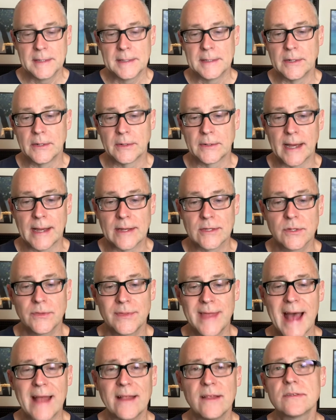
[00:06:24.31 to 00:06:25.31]
Okay, so
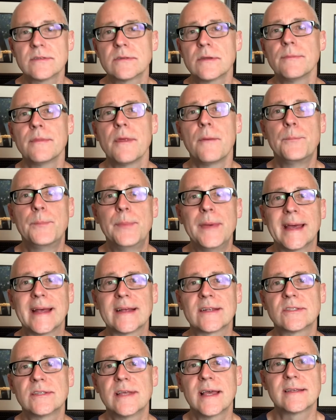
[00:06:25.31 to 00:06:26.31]
that is some of the
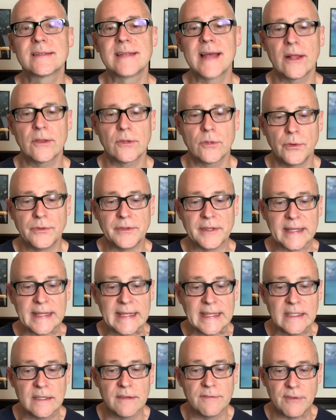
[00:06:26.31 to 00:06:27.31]
biggest things out there on the
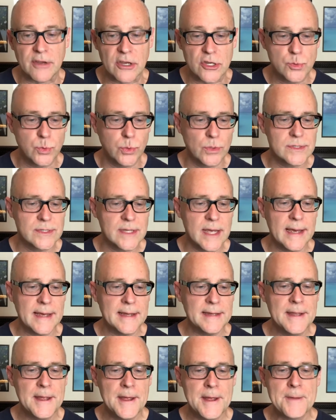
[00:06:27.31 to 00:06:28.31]
individual side.